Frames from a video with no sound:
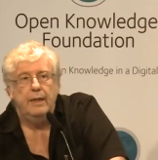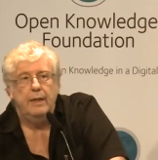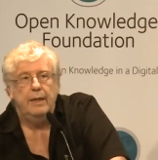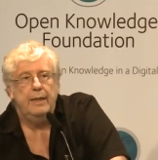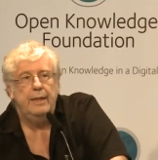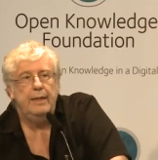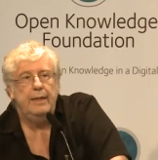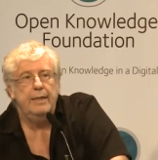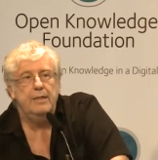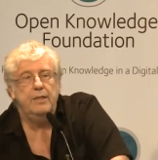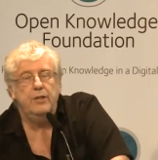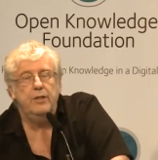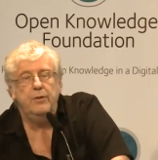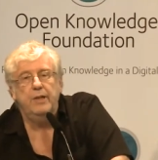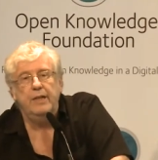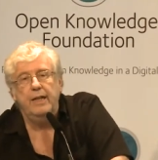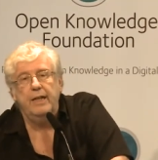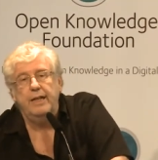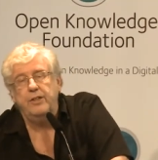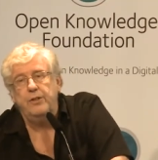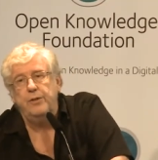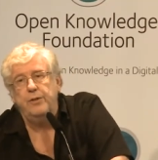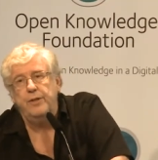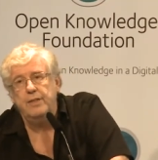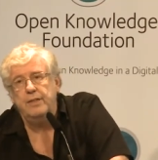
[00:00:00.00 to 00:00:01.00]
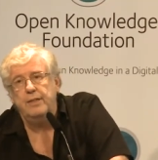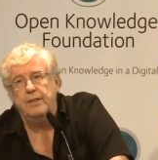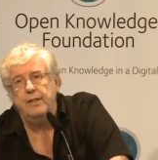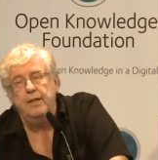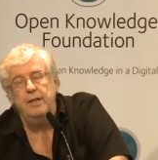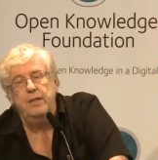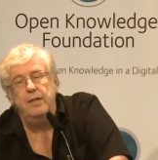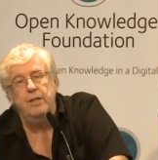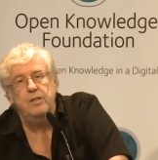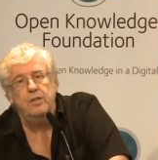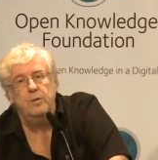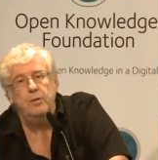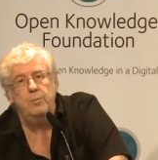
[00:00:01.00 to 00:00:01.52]
Is there electricity
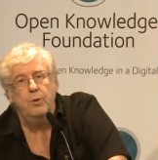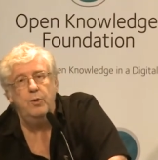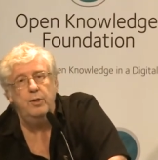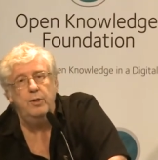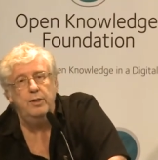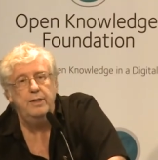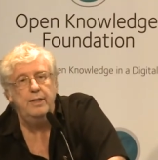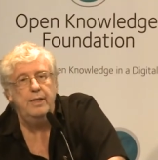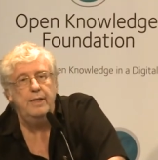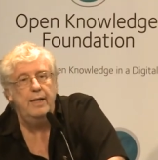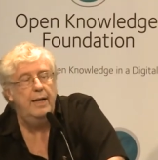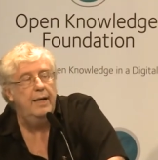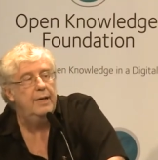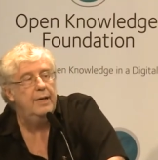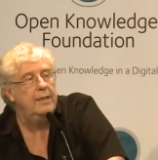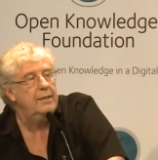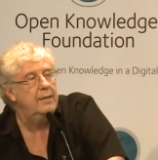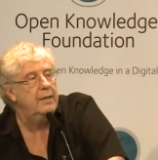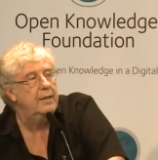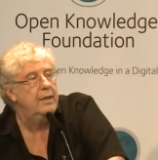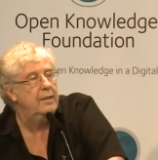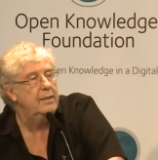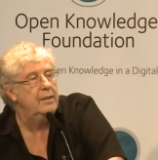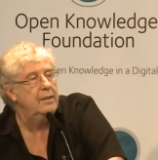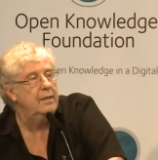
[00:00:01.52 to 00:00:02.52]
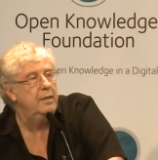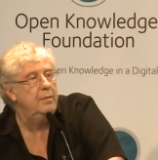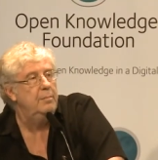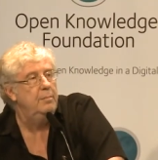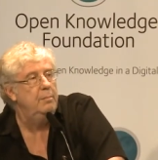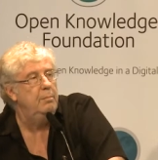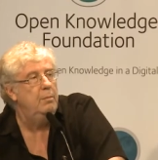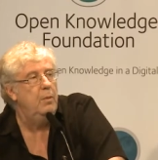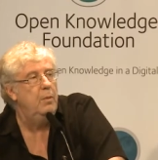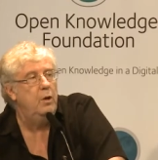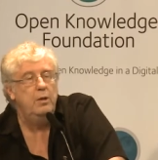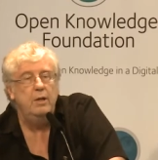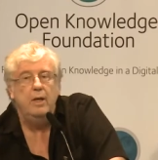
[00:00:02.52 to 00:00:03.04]
to support the access?
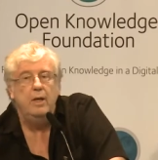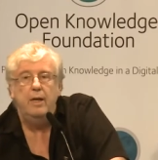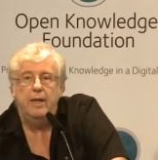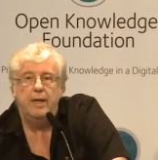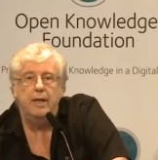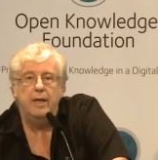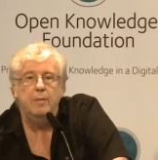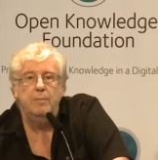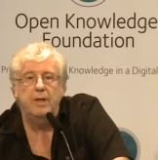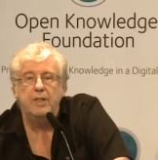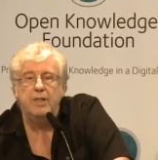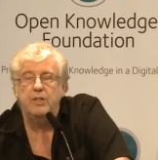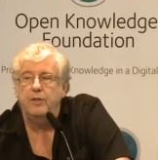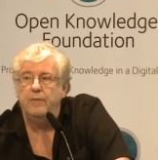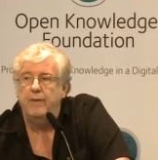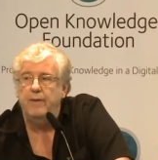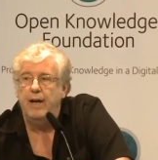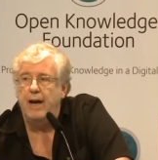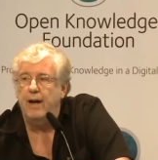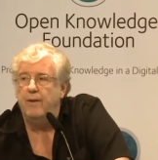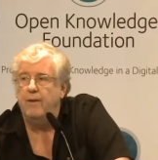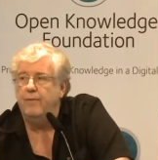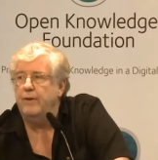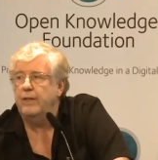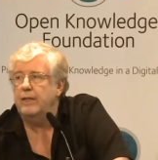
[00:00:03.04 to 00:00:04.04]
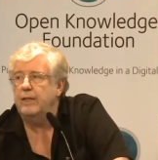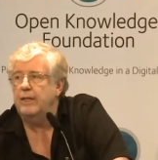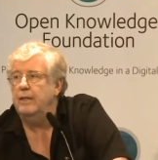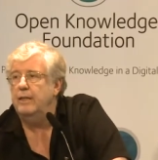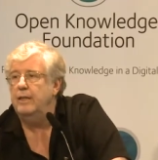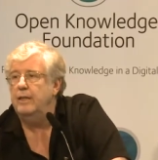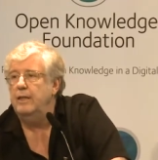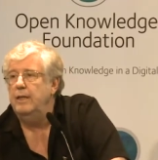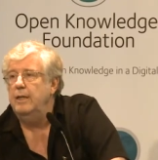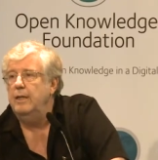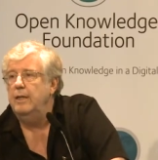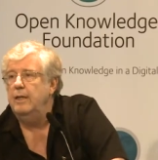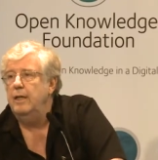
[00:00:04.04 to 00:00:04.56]
In much of
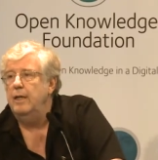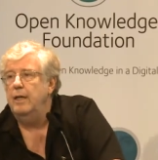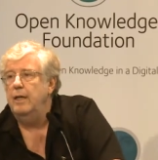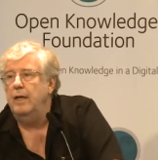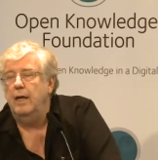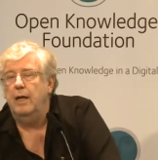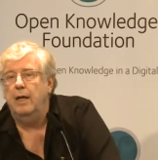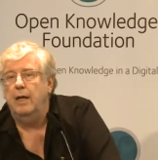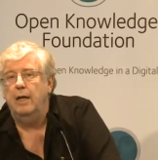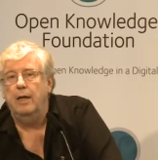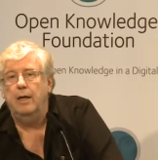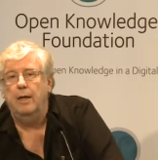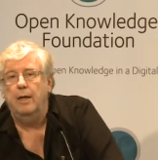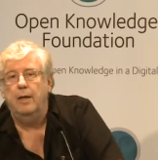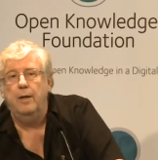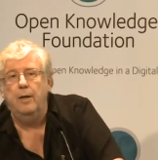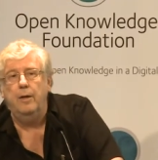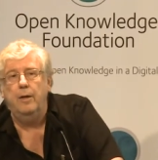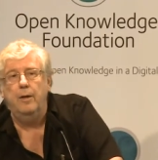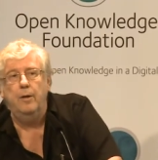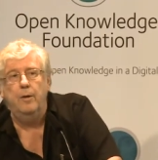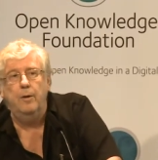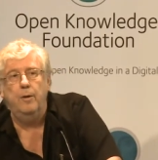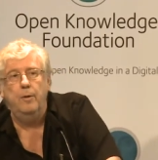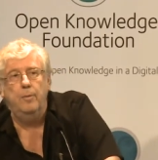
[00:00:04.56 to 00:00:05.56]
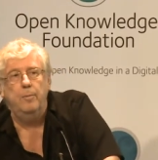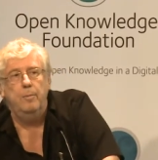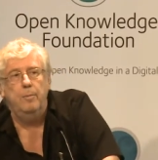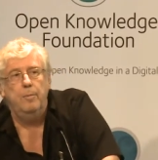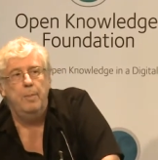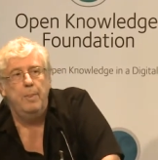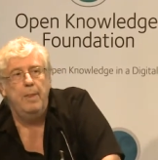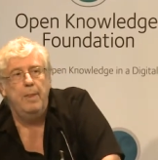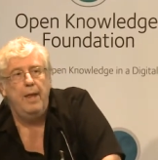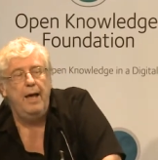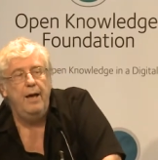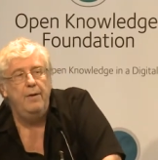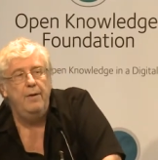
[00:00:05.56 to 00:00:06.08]
Africa,
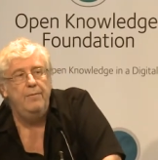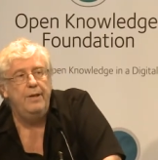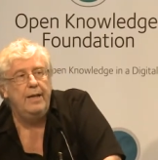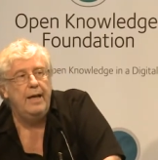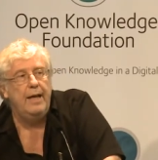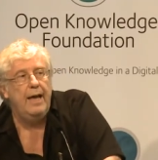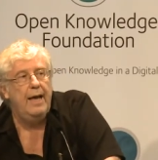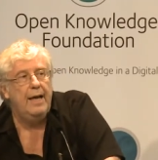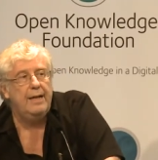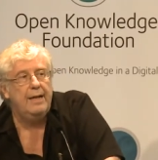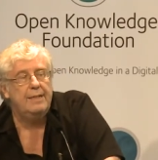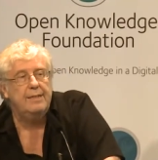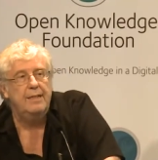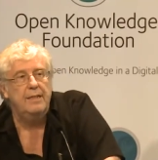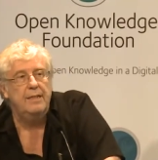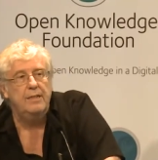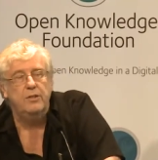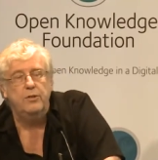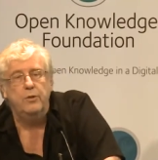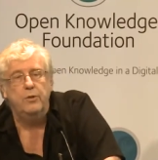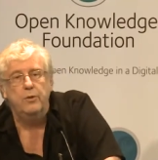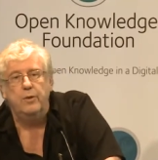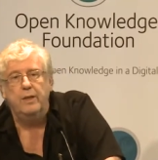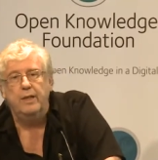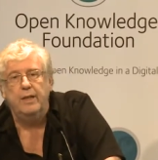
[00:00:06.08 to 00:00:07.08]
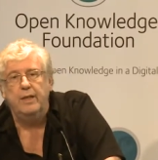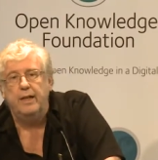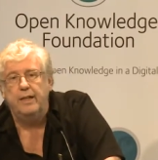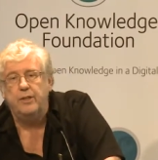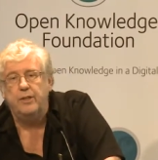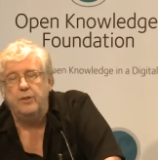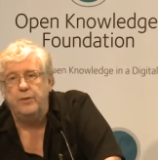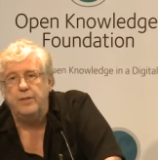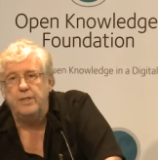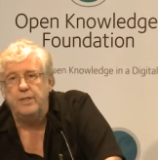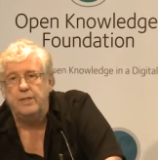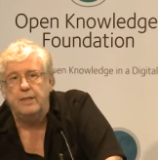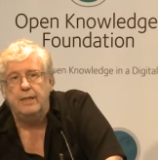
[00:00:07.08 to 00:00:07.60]
having access to
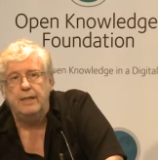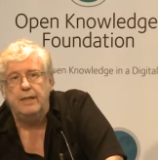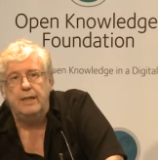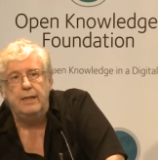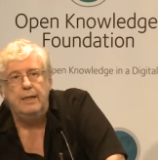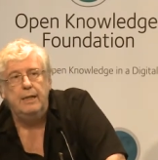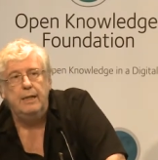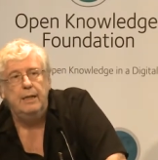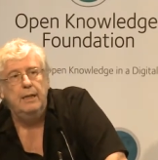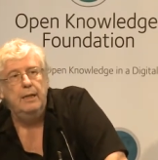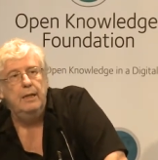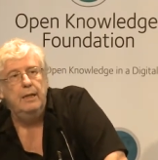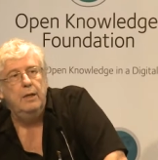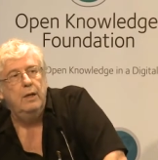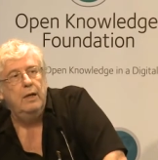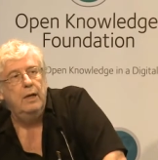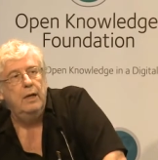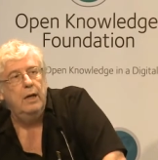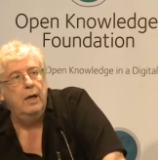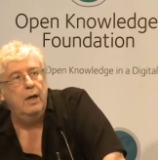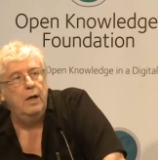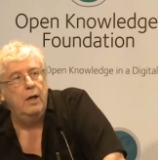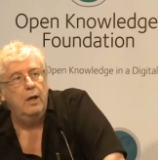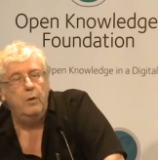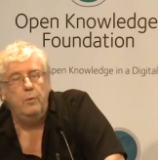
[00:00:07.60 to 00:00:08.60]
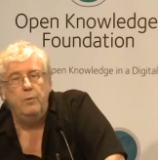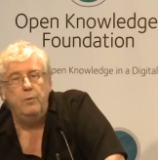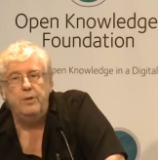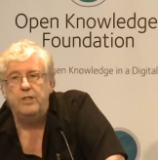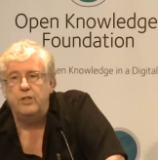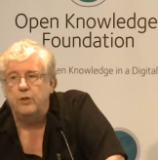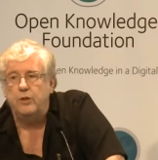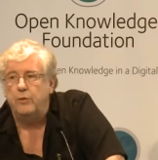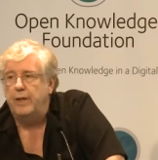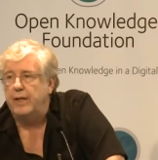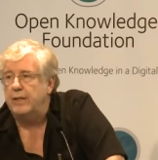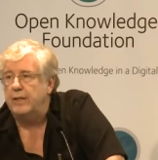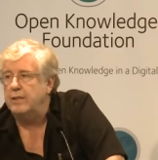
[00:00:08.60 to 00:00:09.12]
electricity
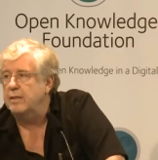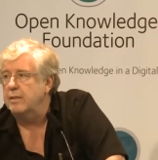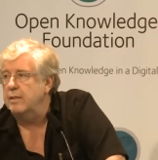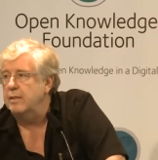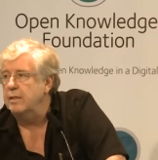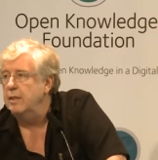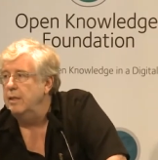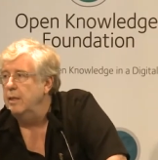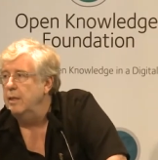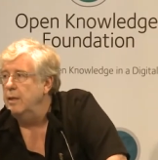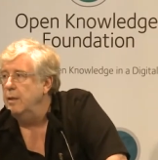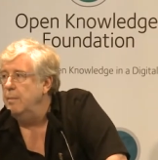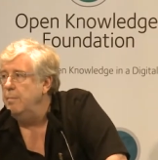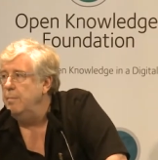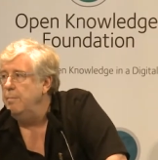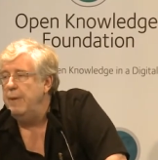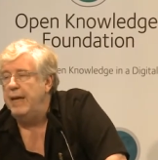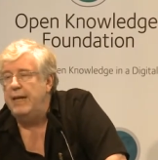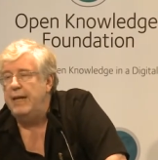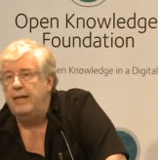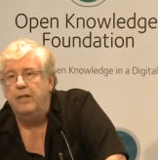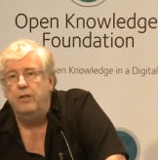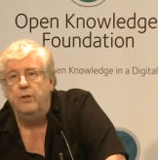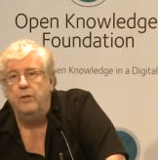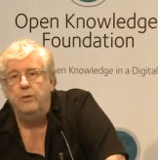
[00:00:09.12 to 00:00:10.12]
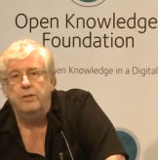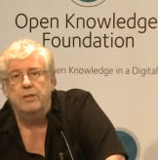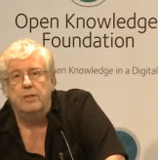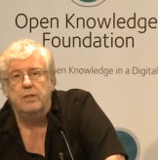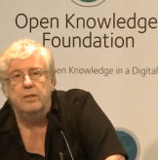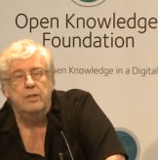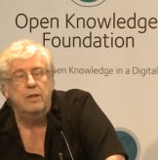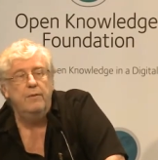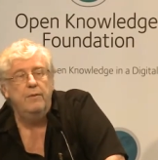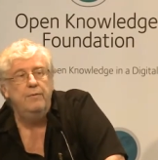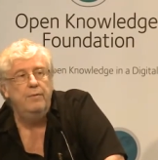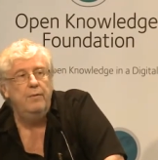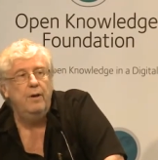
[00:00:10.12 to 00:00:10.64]
restricts many
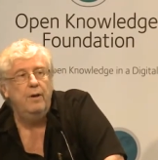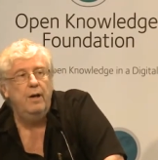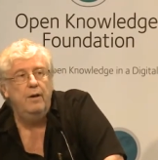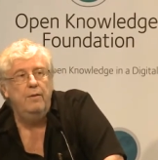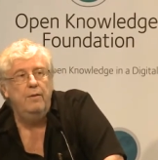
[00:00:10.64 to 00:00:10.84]
uses of